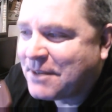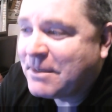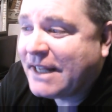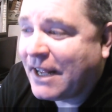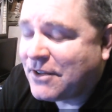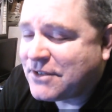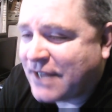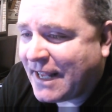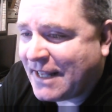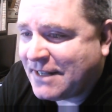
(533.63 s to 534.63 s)
Somebody else
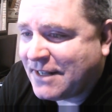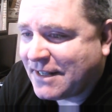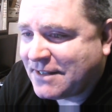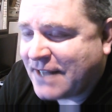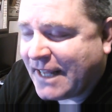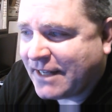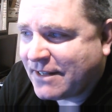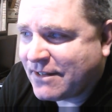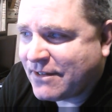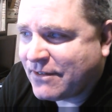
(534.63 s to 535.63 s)
had uh,
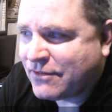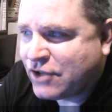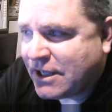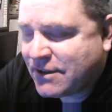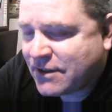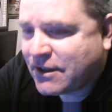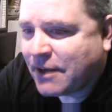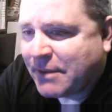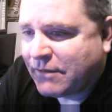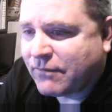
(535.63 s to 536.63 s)
taken Jesus
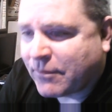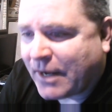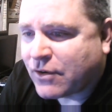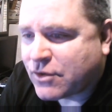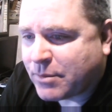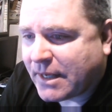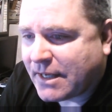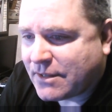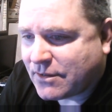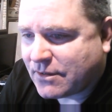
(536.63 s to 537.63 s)
coming from outer
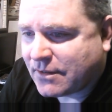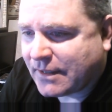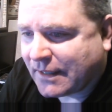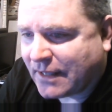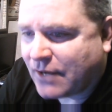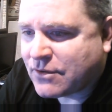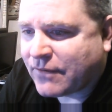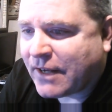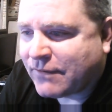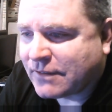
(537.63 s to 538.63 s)
space in the clouds
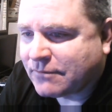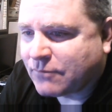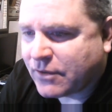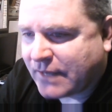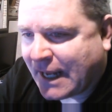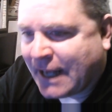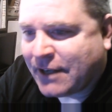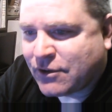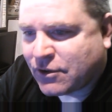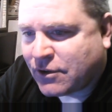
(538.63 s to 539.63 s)
of heaven with the
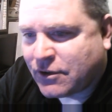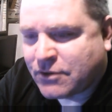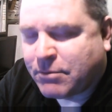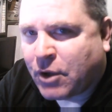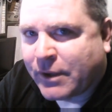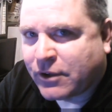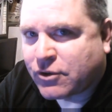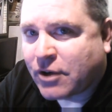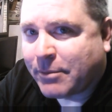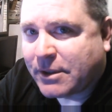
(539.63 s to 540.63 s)
angels blowing
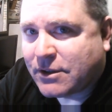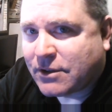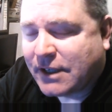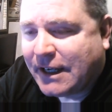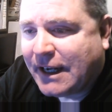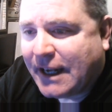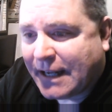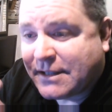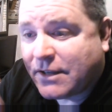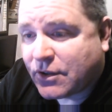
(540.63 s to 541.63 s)
their trumpets.
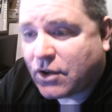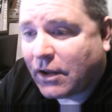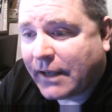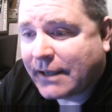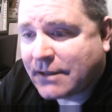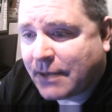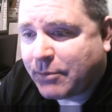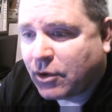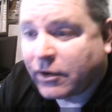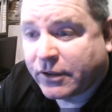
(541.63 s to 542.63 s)
It's in the Salt Lake
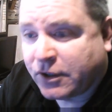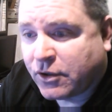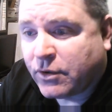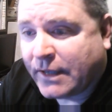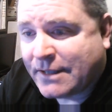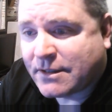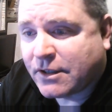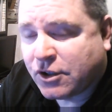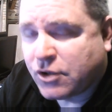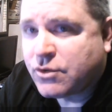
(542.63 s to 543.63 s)
Temple, or at least
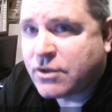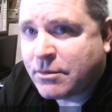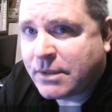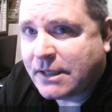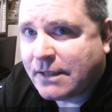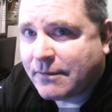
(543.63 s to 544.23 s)
it used to be.